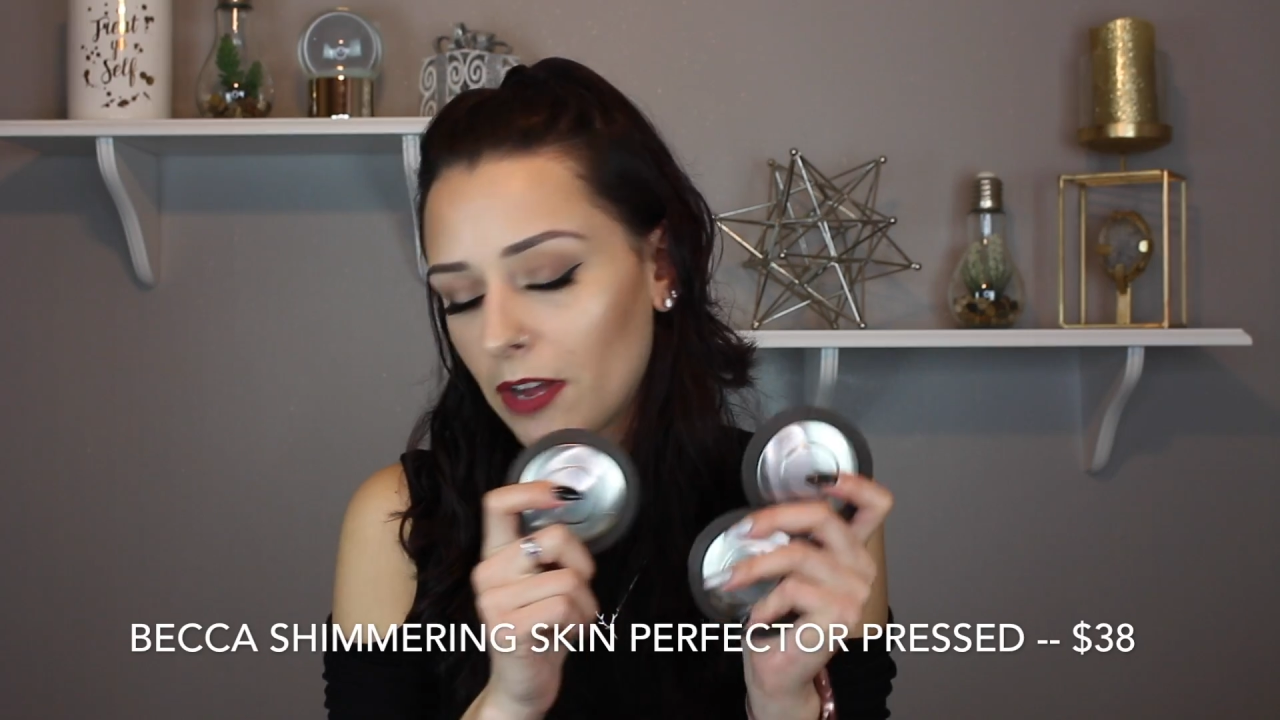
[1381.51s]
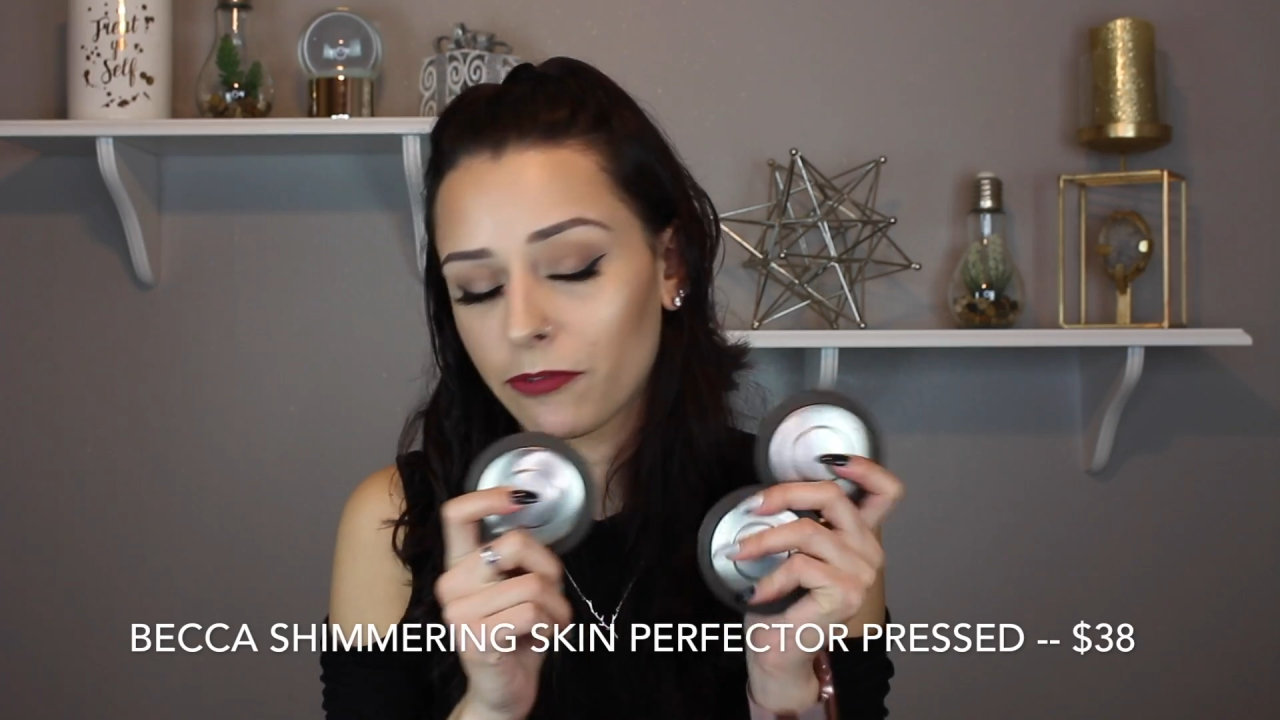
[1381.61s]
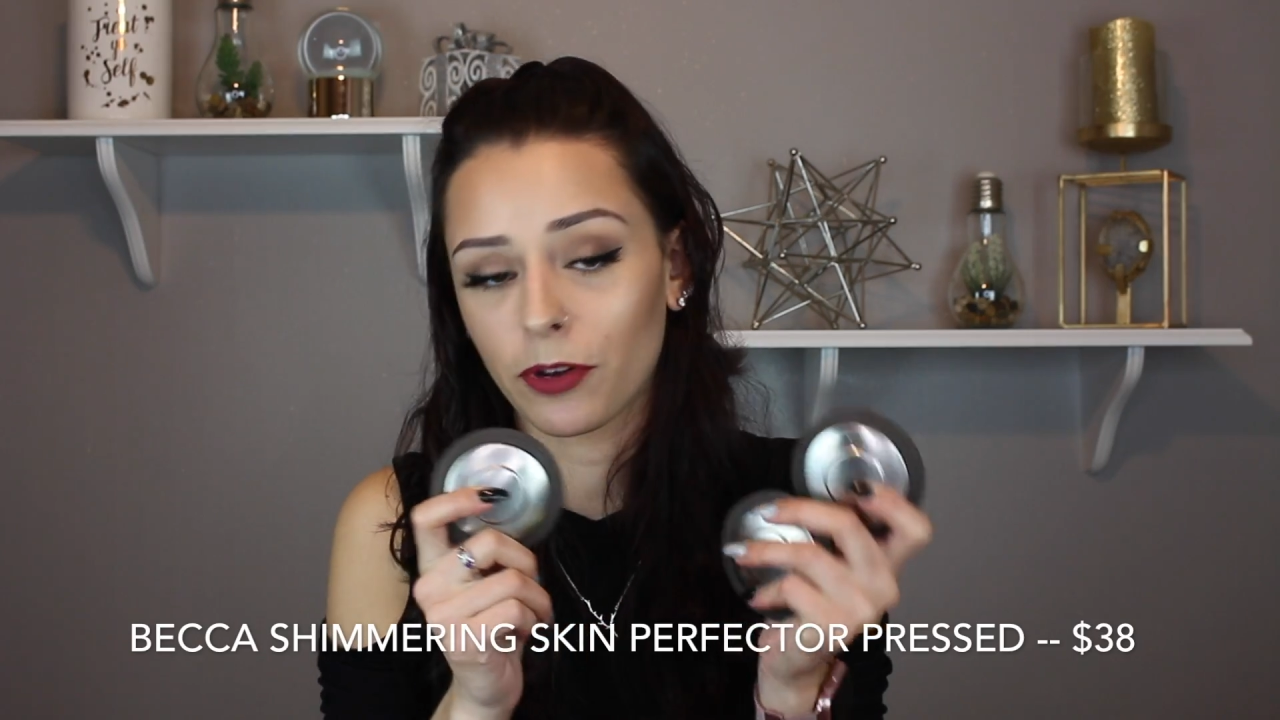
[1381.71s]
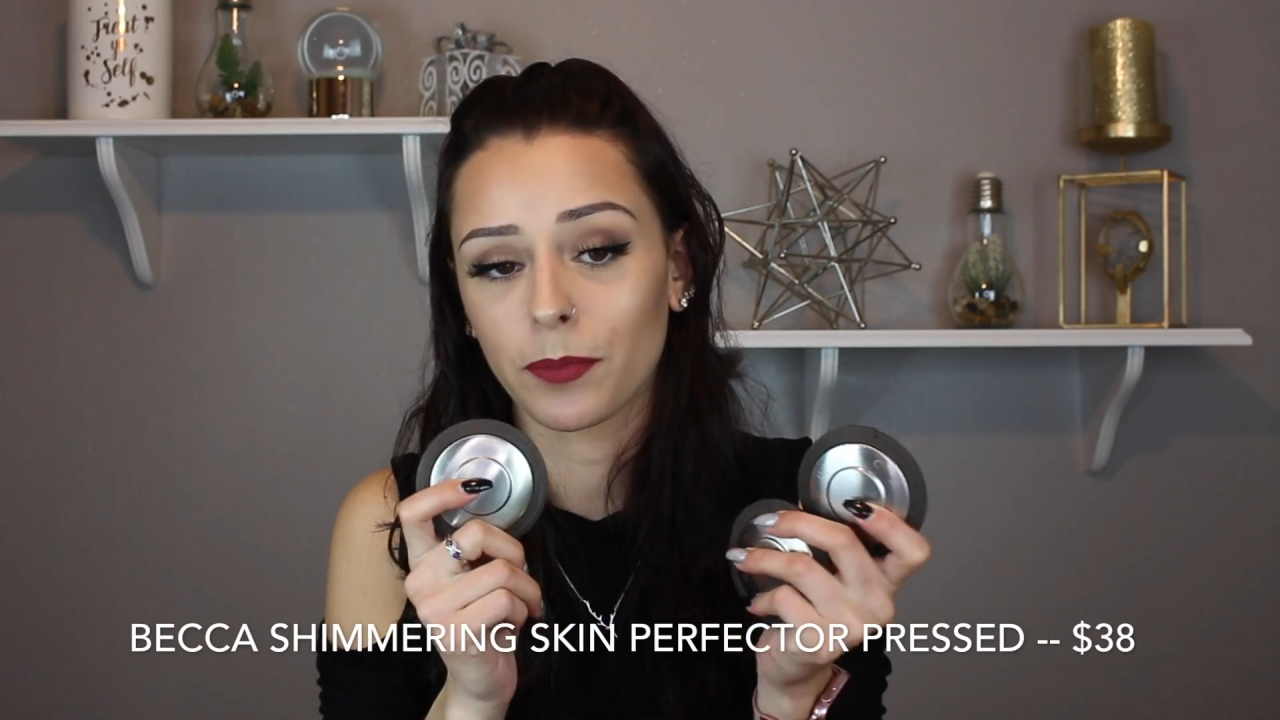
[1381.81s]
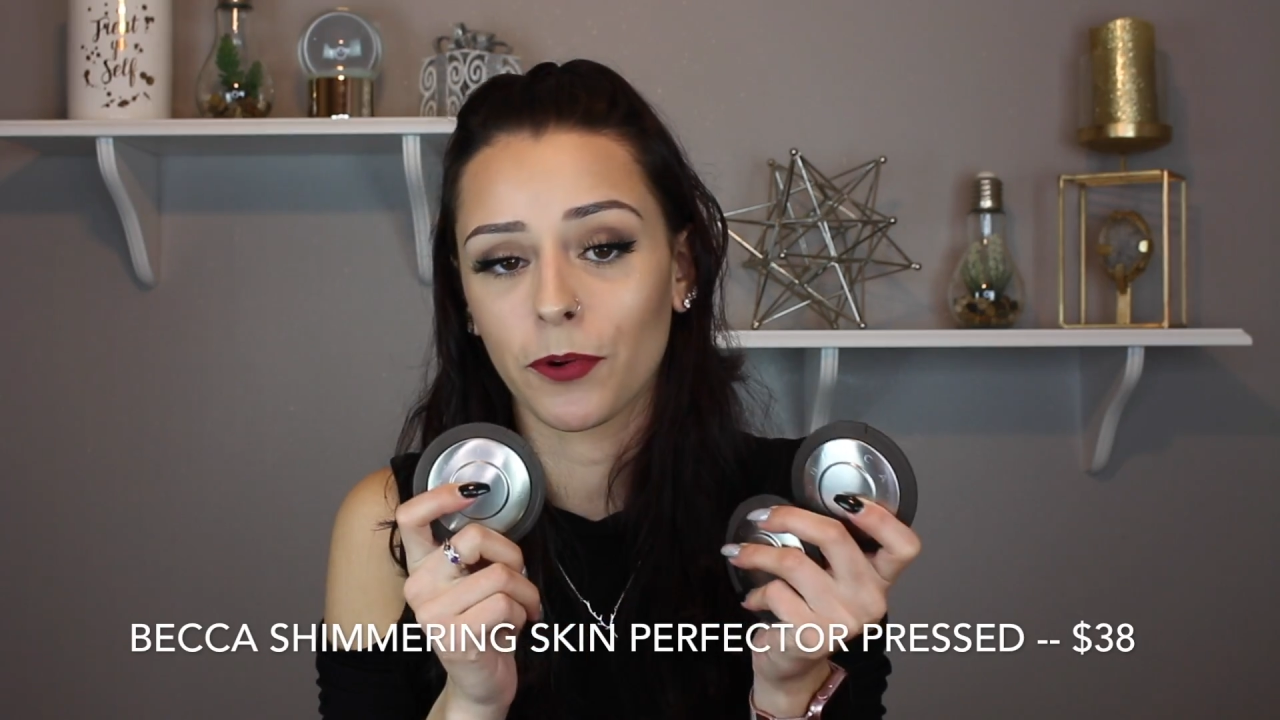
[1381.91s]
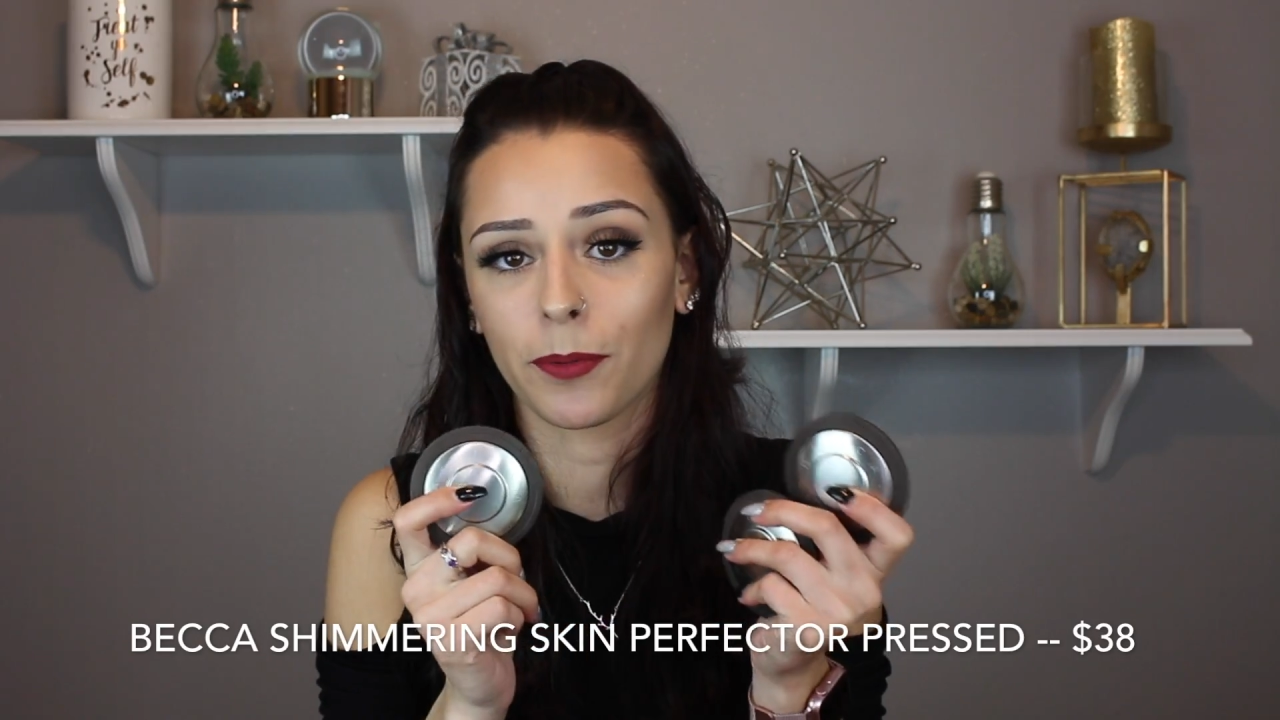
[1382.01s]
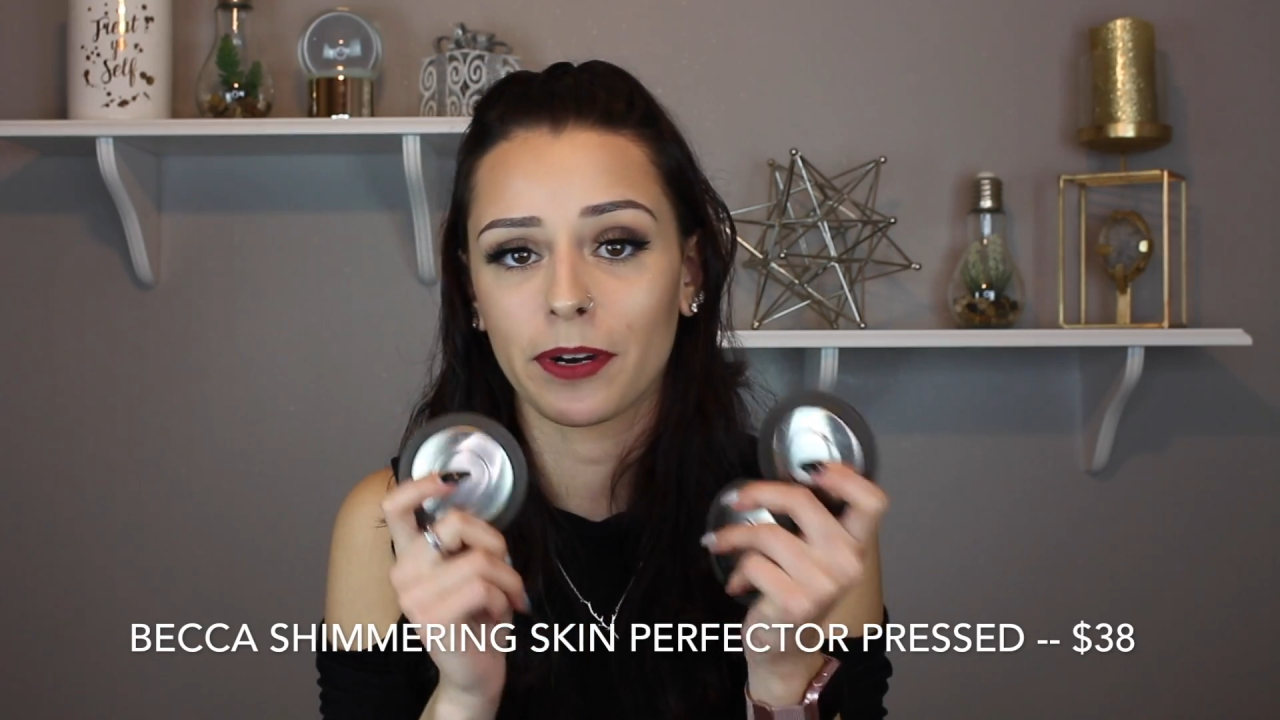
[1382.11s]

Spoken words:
have one more,